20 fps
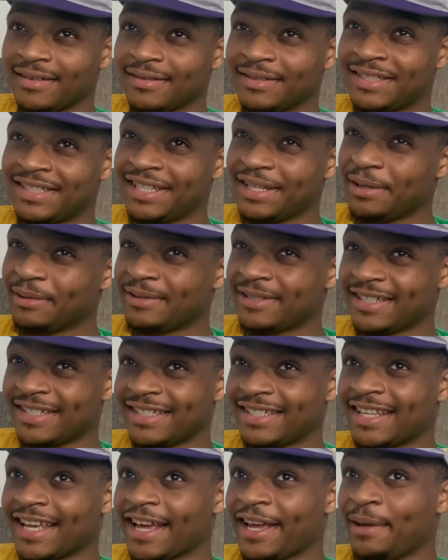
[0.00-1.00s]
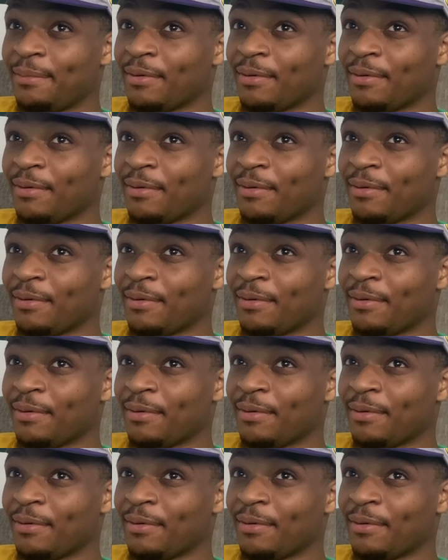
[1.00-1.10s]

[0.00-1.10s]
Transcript: still to this day,